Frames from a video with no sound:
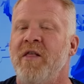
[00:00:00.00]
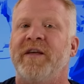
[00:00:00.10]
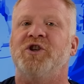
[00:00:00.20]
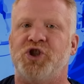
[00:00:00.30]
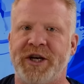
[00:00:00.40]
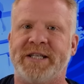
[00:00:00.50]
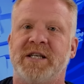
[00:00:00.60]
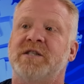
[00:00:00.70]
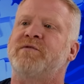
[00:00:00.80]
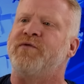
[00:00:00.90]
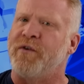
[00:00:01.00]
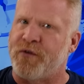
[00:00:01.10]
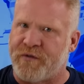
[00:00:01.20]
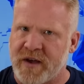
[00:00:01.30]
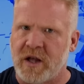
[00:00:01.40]
that Jesus
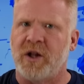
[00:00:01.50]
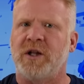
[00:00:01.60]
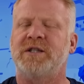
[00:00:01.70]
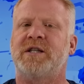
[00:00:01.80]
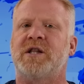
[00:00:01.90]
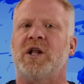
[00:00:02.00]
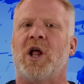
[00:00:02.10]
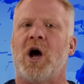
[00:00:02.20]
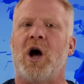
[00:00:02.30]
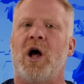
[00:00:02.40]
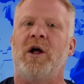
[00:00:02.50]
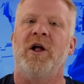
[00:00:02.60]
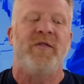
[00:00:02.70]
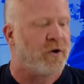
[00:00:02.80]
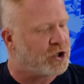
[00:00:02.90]
fulfilled the law.
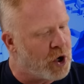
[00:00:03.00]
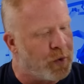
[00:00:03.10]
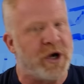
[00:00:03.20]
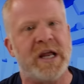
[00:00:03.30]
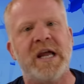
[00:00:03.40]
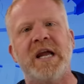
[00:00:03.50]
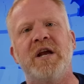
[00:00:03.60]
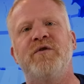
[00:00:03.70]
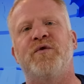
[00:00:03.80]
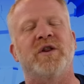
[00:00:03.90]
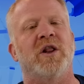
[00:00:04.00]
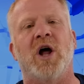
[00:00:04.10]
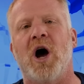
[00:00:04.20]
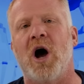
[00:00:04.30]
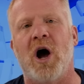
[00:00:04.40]
There's no need for the
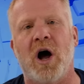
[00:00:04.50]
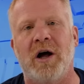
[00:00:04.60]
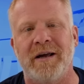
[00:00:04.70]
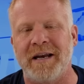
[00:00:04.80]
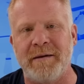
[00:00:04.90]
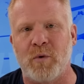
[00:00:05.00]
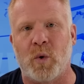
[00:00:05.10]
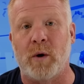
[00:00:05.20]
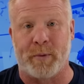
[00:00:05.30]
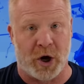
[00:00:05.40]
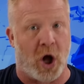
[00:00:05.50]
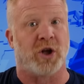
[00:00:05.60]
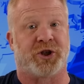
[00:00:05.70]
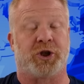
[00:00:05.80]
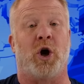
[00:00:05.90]
law anymore, but
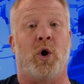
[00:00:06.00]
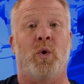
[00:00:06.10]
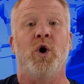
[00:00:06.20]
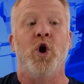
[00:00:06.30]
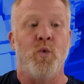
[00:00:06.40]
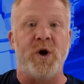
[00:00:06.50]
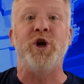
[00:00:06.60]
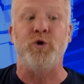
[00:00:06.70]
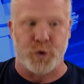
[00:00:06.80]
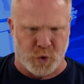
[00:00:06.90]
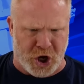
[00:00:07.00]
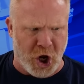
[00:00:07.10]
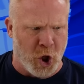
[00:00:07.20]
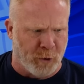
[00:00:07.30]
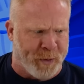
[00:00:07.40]
also we need to
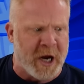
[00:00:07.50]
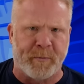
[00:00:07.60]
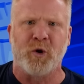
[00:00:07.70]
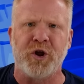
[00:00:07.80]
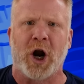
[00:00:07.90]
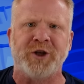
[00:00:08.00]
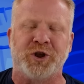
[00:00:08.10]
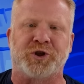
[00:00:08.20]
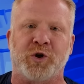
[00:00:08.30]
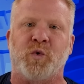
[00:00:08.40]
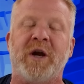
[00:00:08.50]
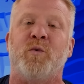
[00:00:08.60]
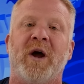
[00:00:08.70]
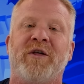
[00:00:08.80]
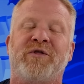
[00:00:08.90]
kill people that I disagree
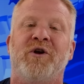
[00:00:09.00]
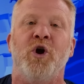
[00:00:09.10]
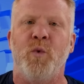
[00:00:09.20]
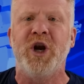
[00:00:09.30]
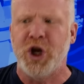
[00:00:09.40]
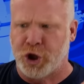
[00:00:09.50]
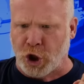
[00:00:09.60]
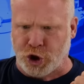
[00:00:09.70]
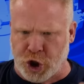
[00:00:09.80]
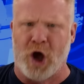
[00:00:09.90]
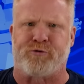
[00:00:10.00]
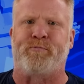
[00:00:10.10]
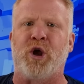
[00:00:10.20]
with. We need the death